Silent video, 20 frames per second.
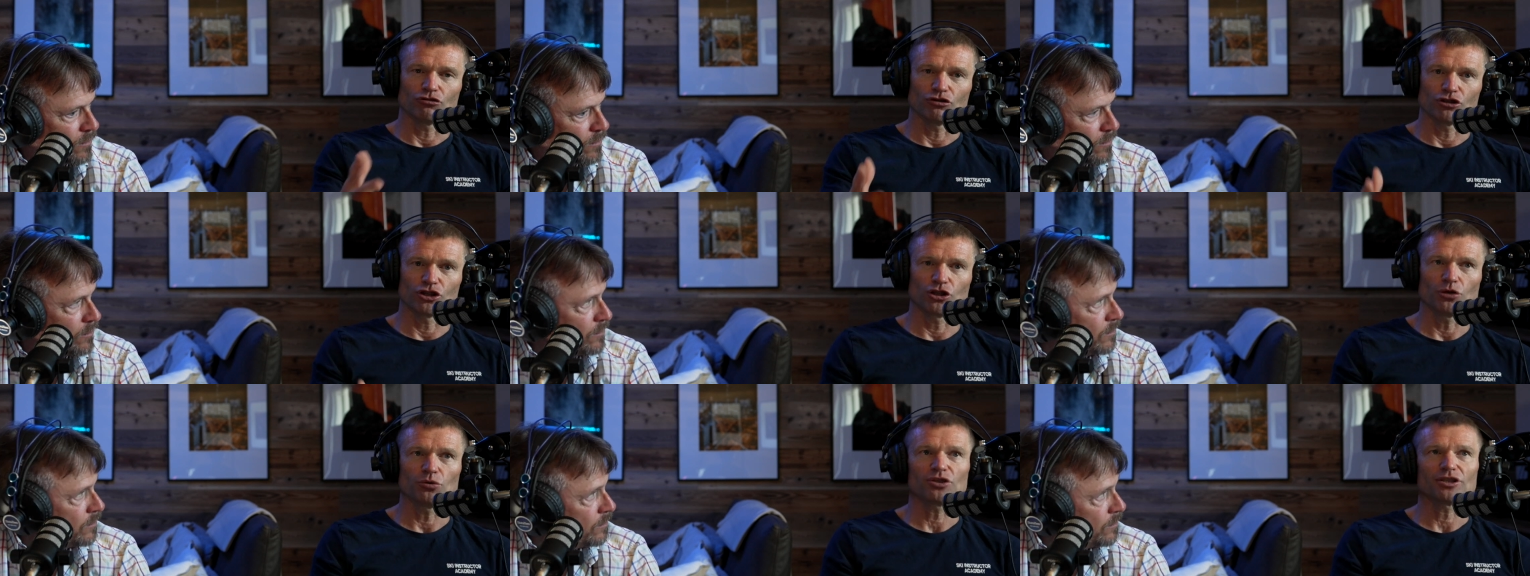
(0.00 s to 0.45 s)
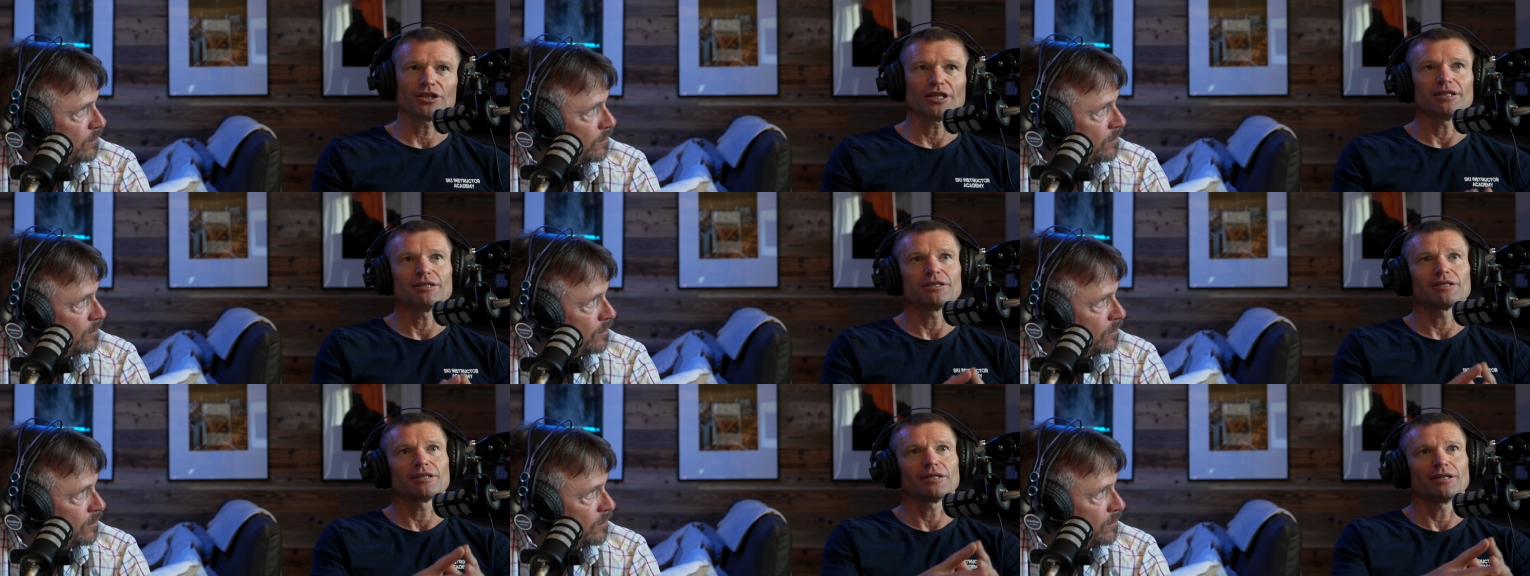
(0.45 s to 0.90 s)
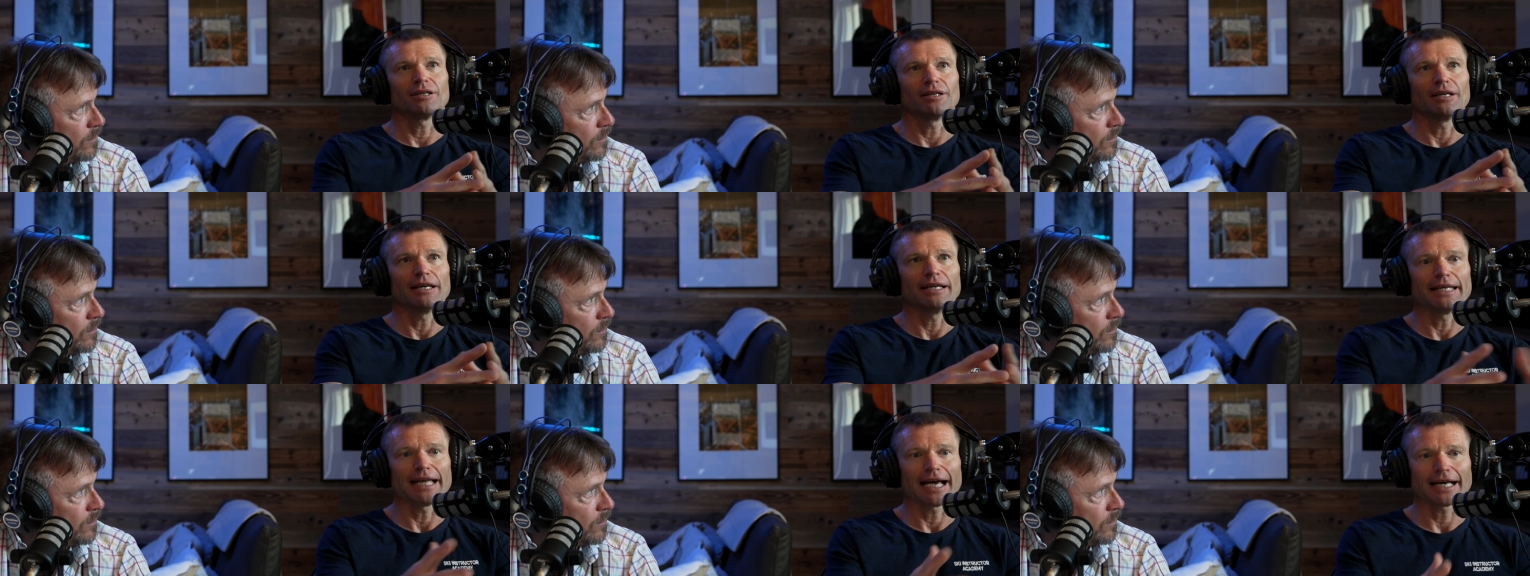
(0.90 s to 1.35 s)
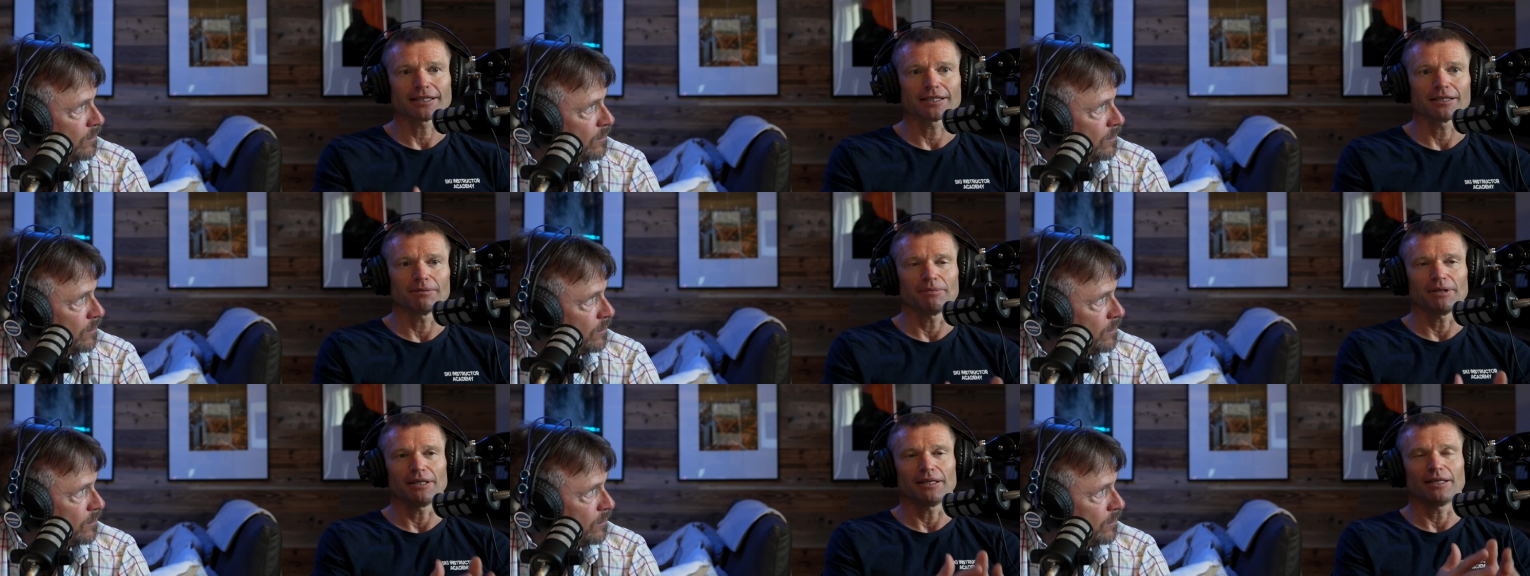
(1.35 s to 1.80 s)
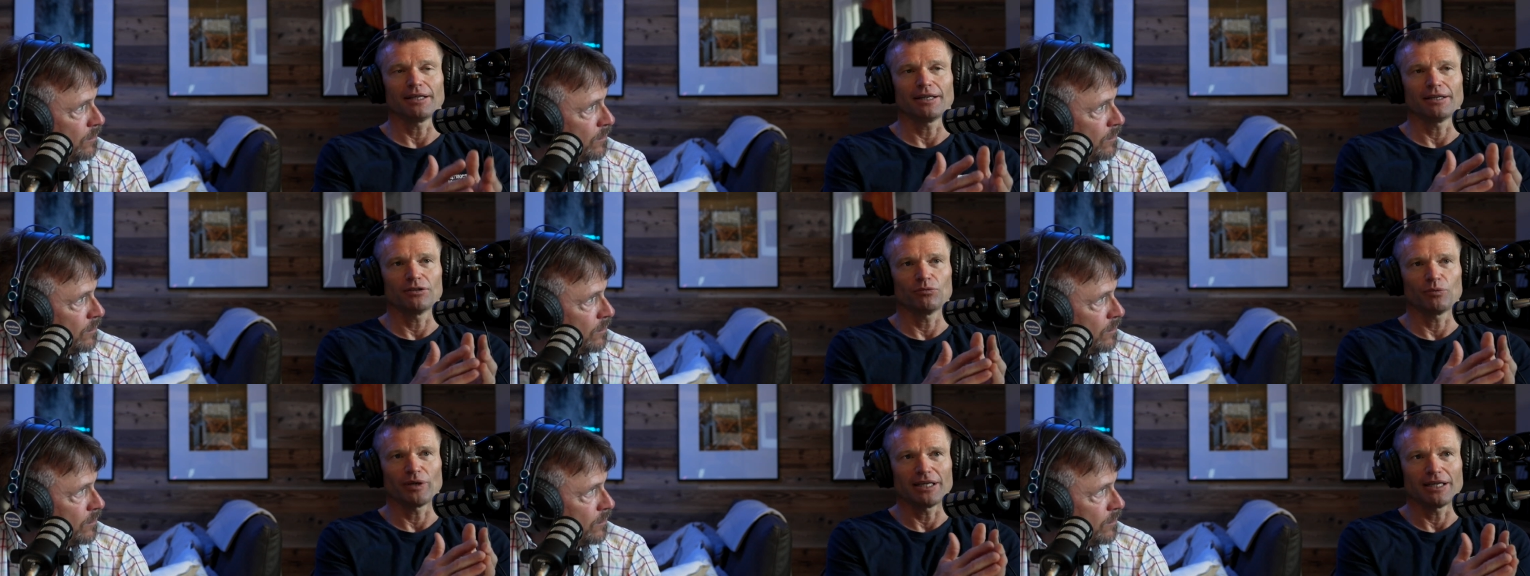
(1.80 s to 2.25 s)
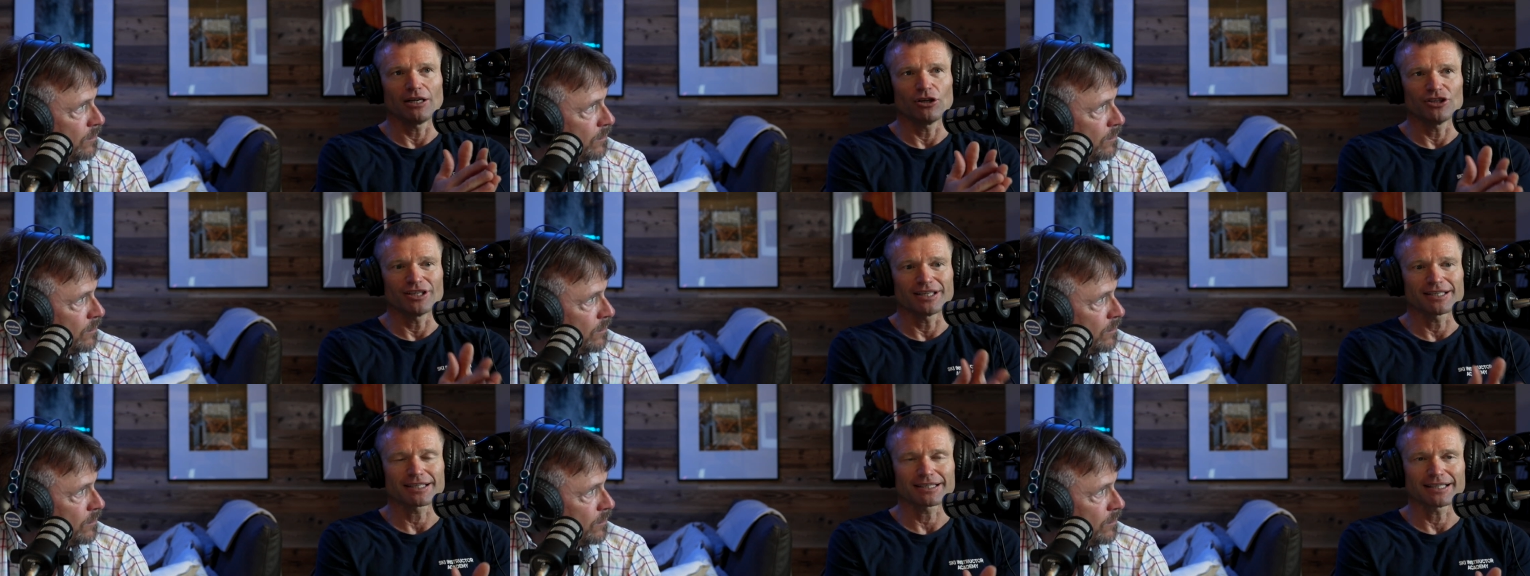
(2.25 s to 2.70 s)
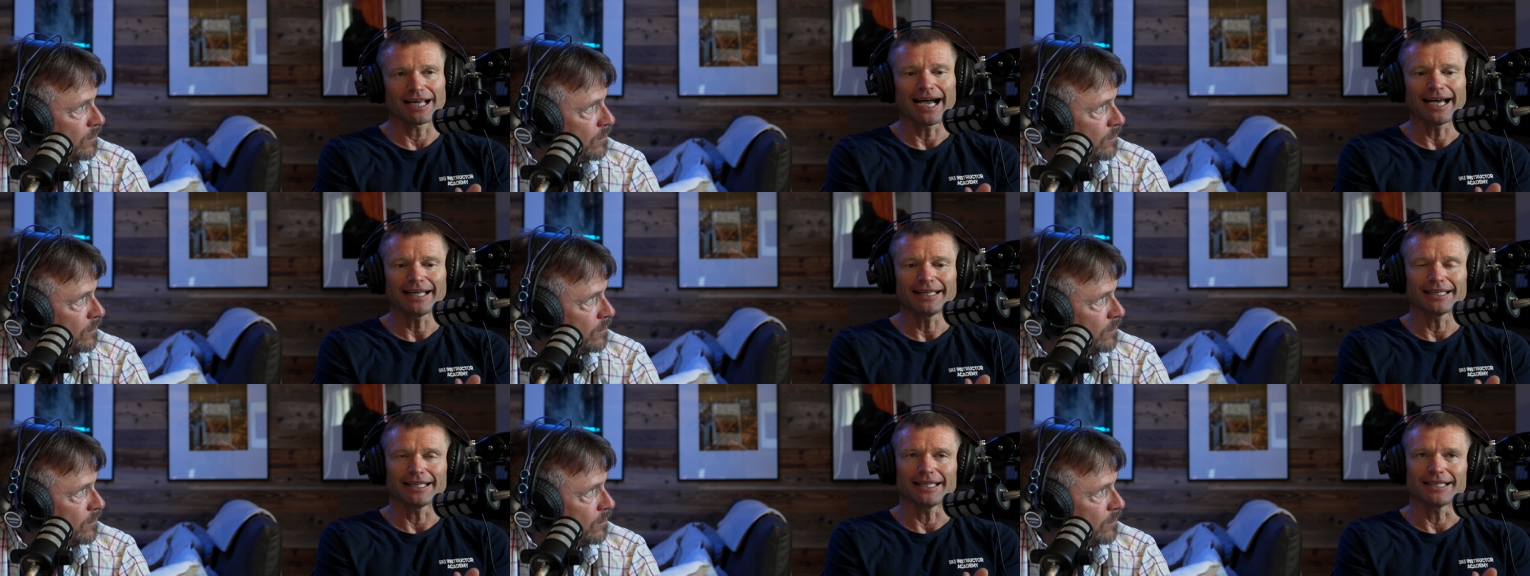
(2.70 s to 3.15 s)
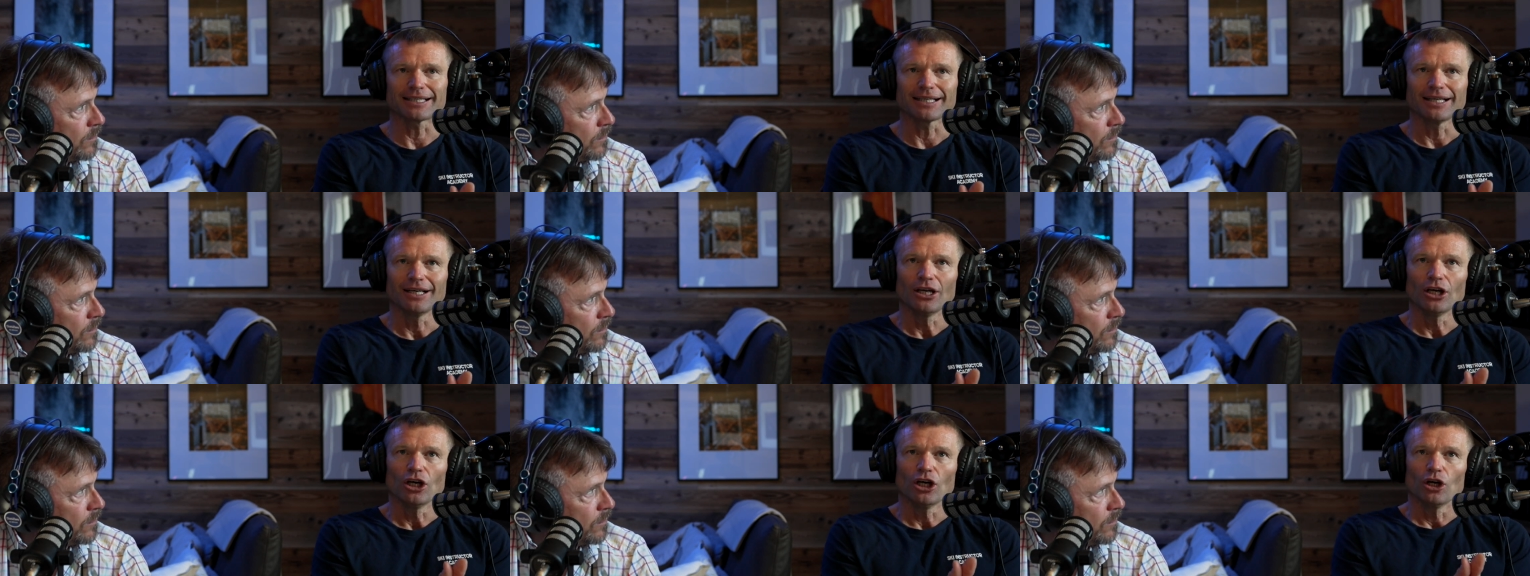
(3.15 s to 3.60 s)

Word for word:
Speaker 1: introduced into anatomy and we understand it,